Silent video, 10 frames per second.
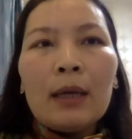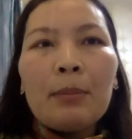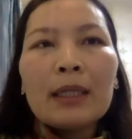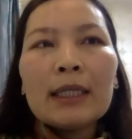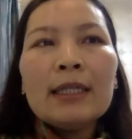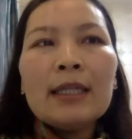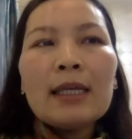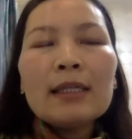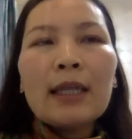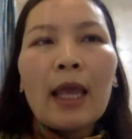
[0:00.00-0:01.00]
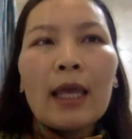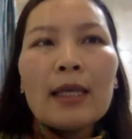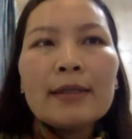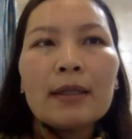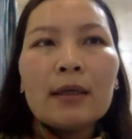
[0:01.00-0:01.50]
But in this
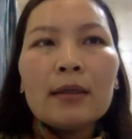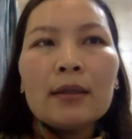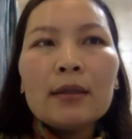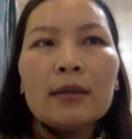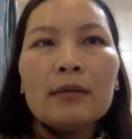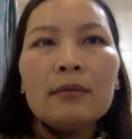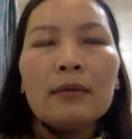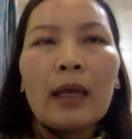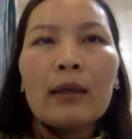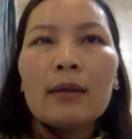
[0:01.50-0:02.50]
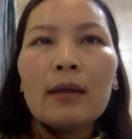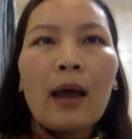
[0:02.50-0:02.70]
case, the